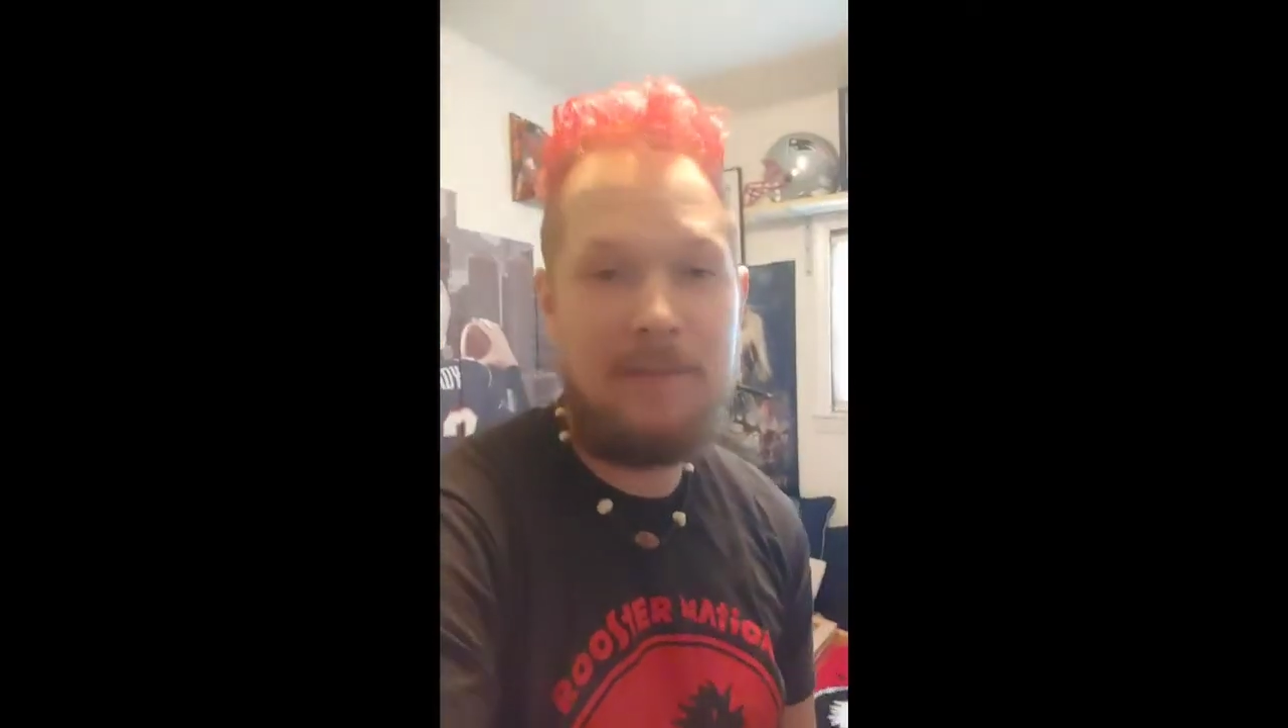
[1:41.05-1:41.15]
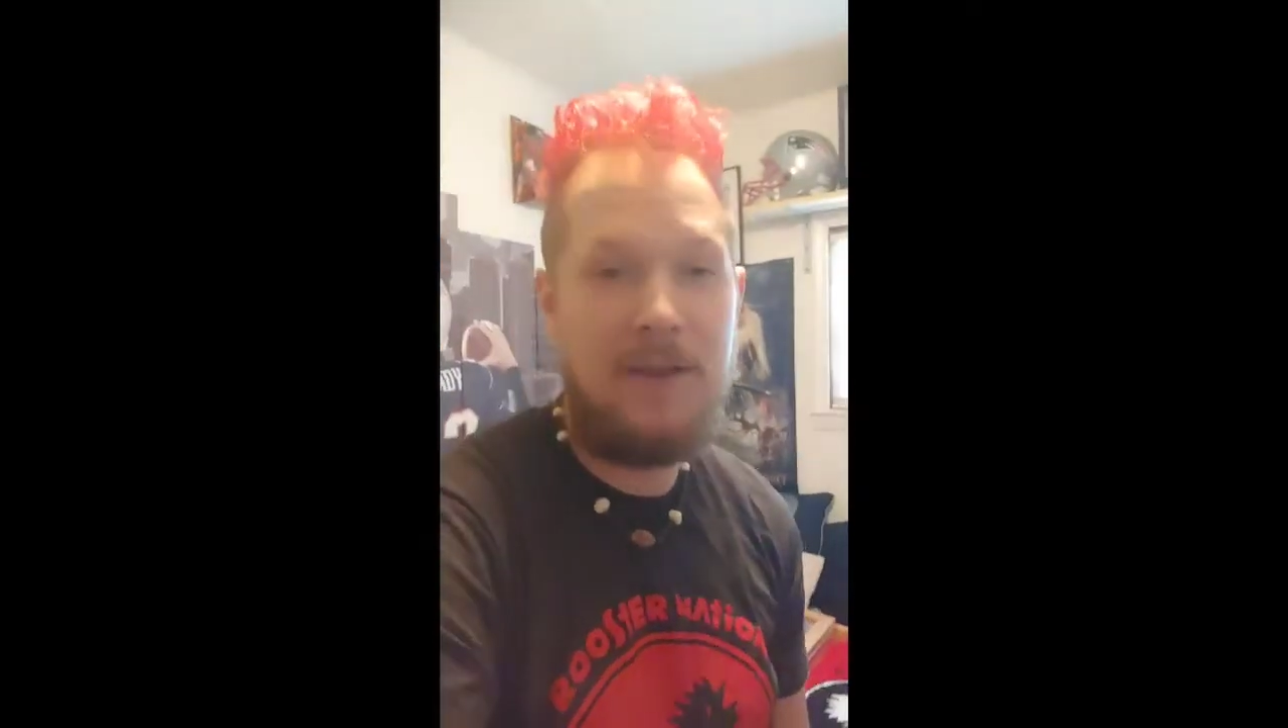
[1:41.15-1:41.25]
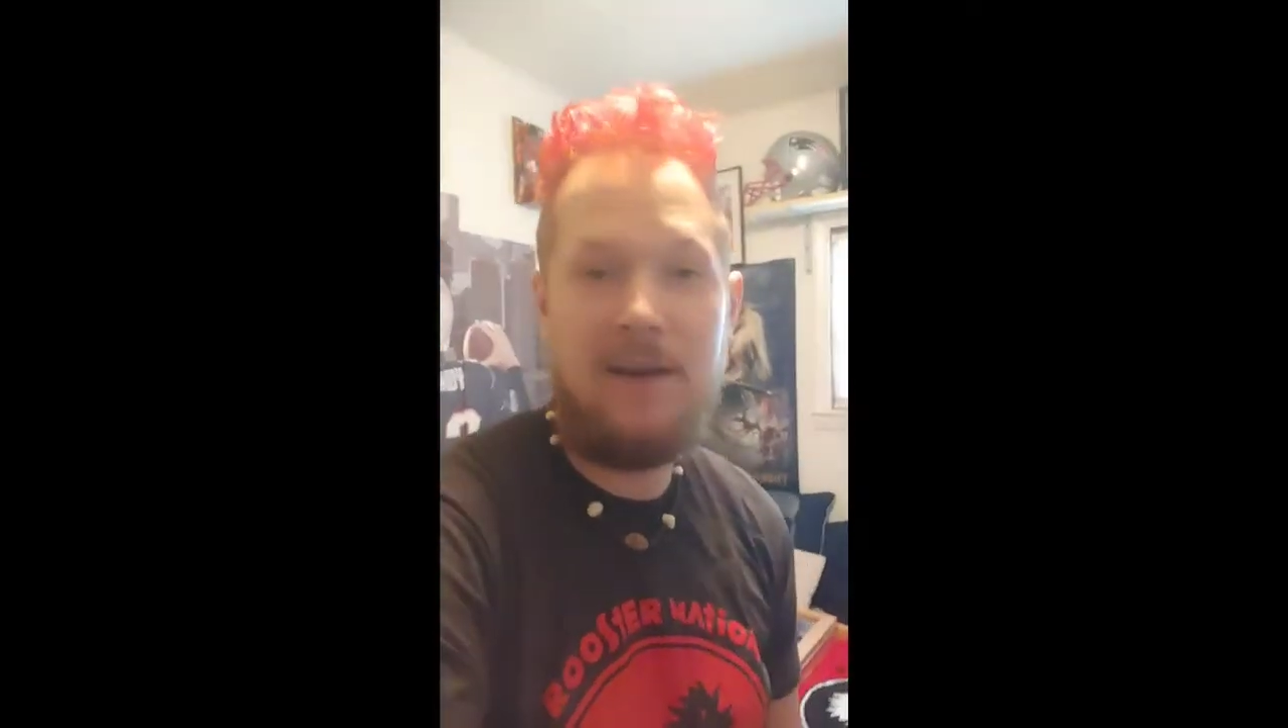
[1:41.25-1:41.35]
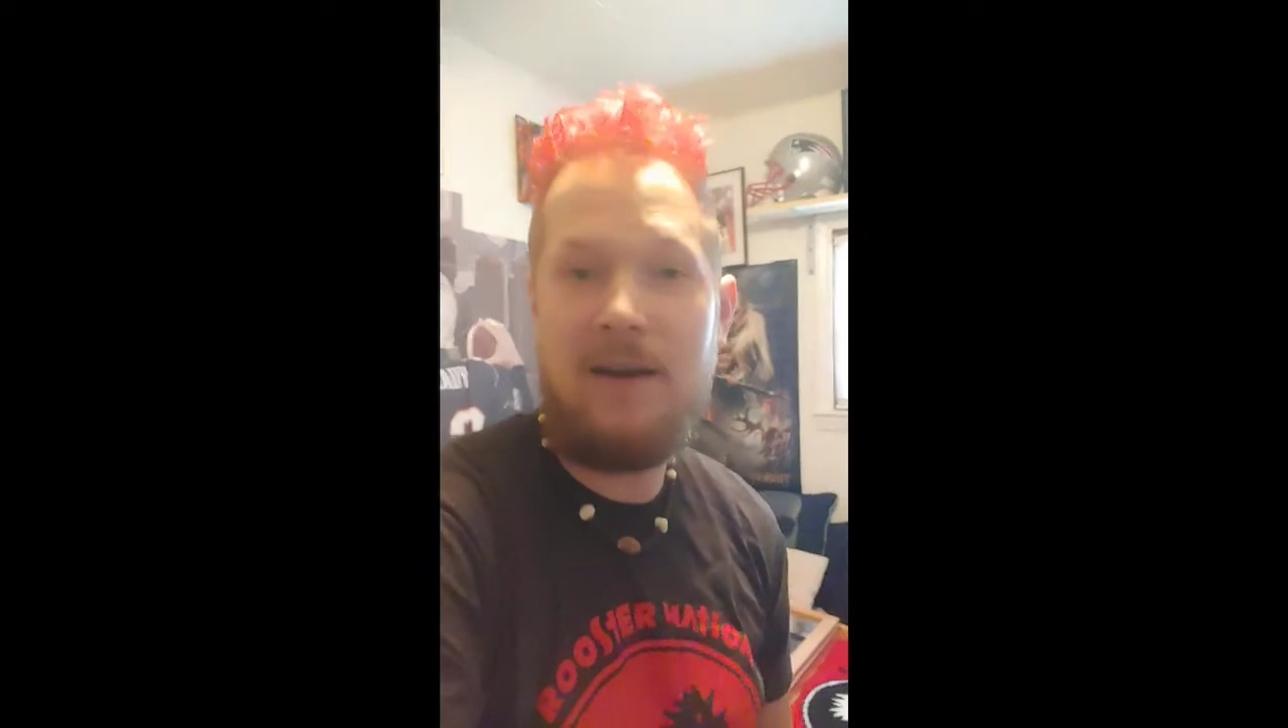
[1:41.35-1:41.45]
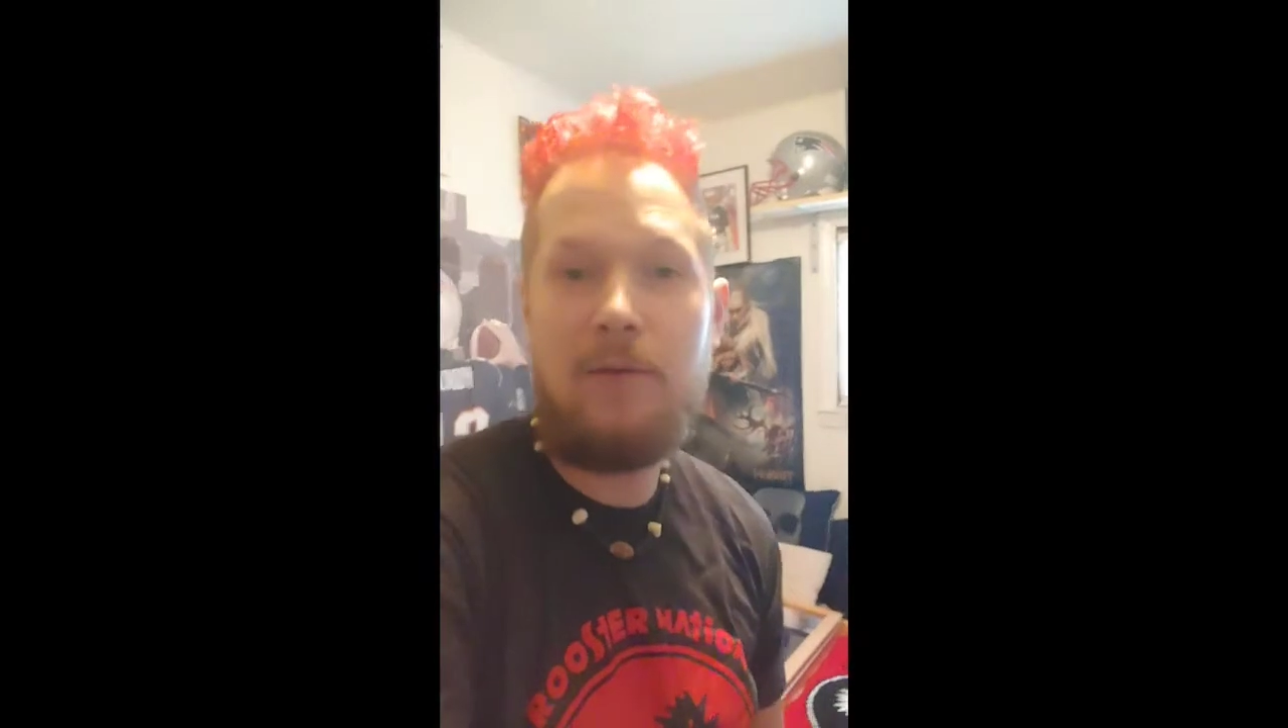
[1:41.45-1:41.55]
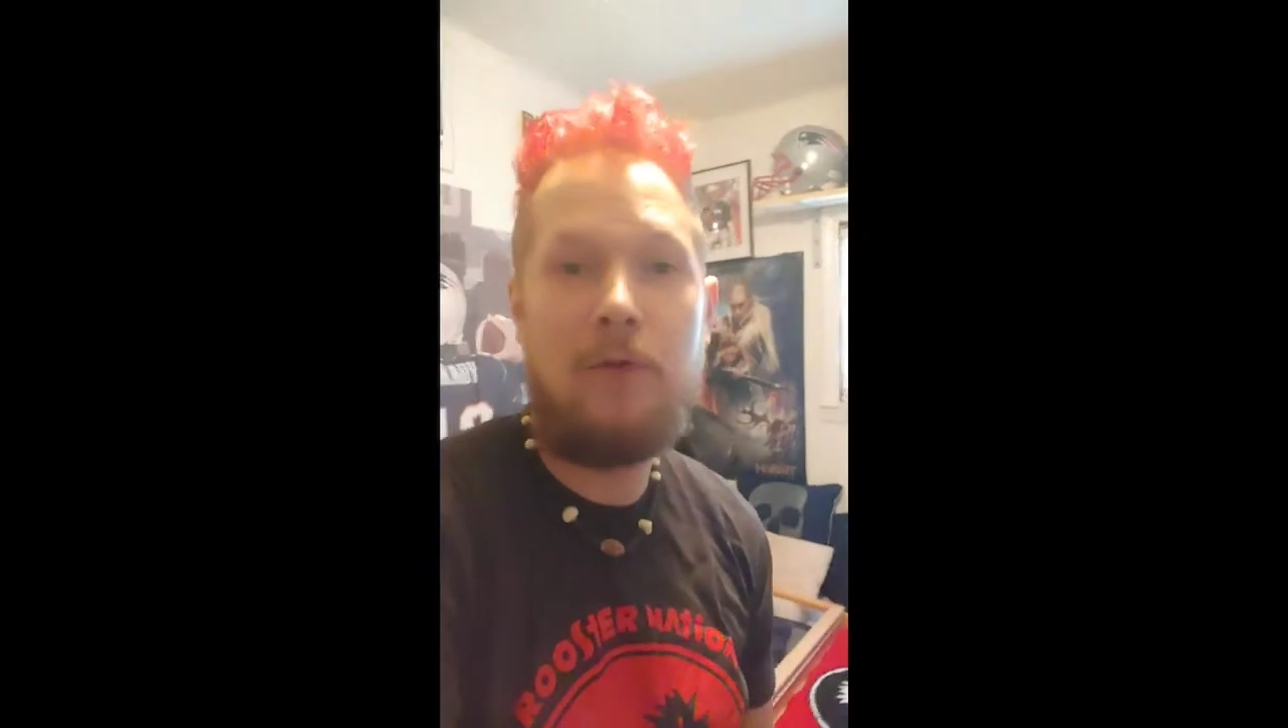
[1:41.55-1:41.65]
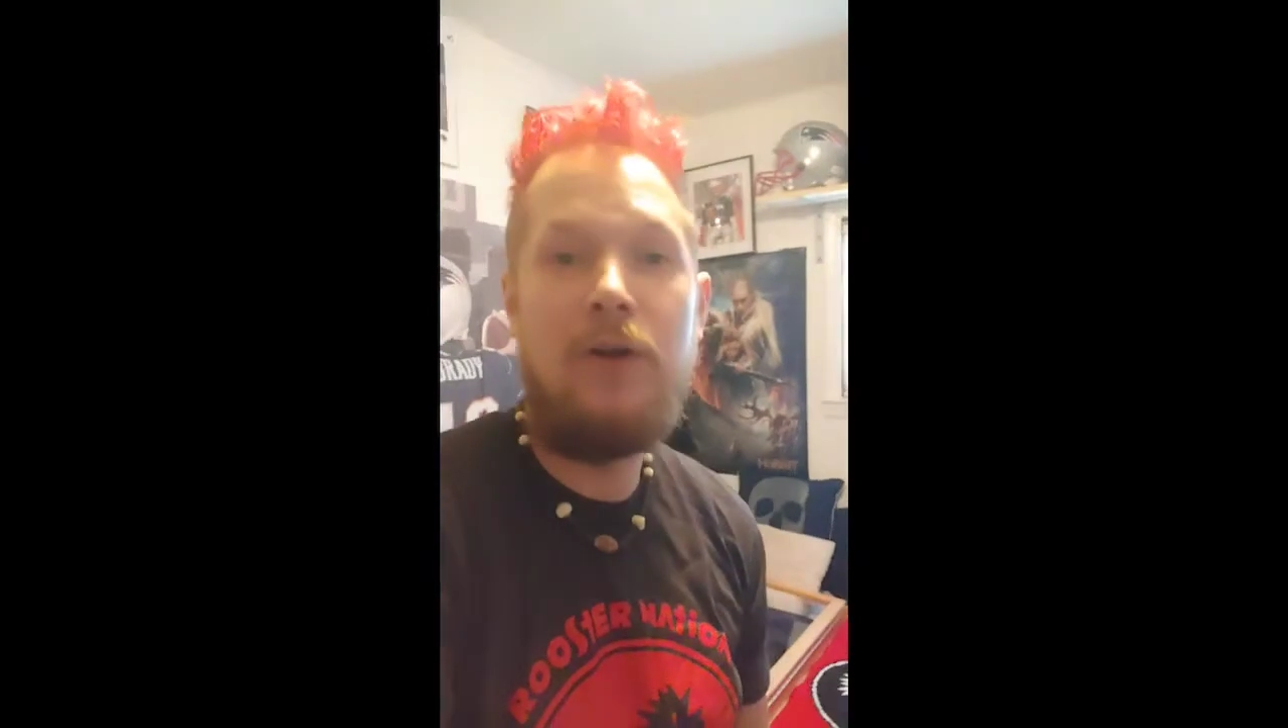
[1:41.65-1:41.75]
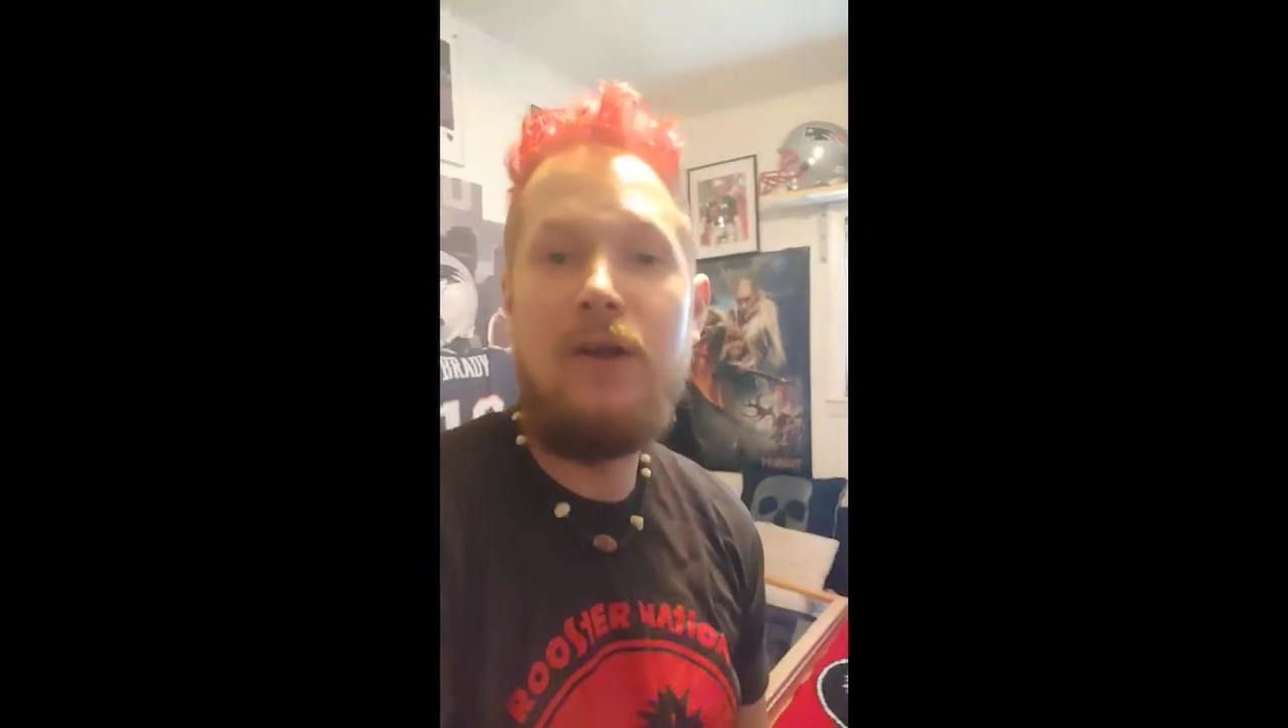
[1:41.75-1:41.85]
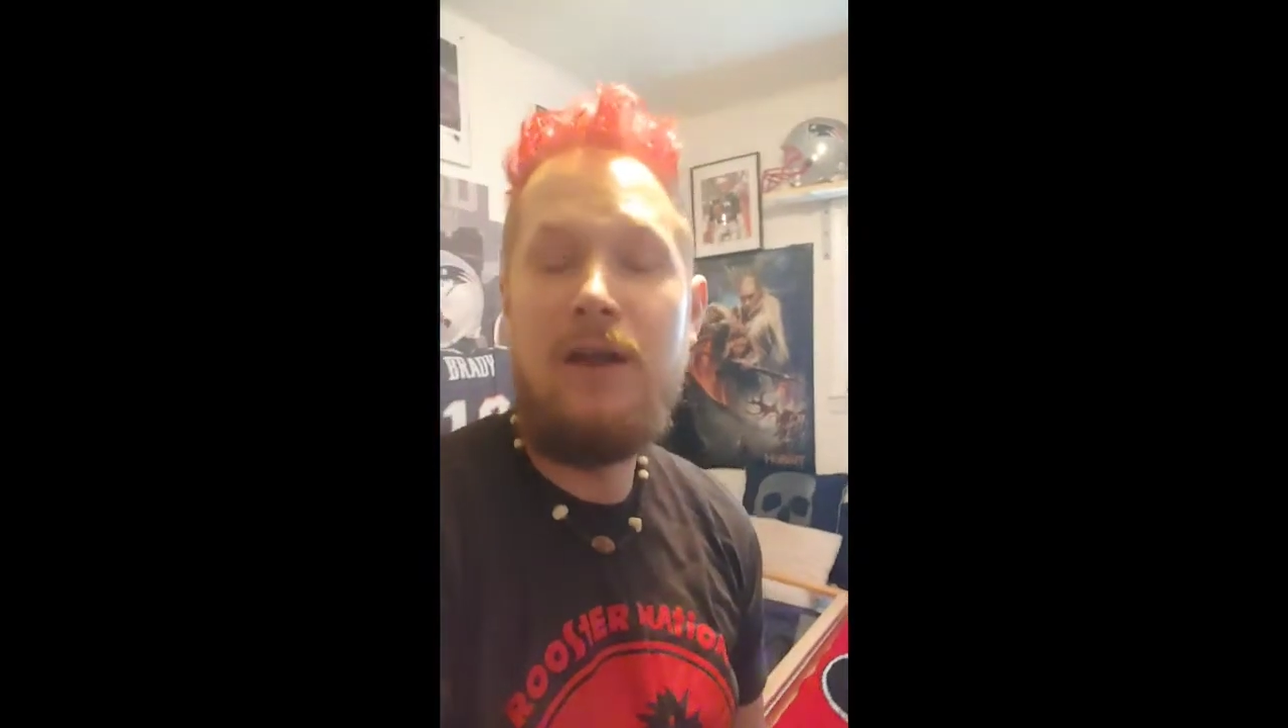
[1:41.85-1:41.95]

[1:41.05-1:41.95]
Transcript: me, and I will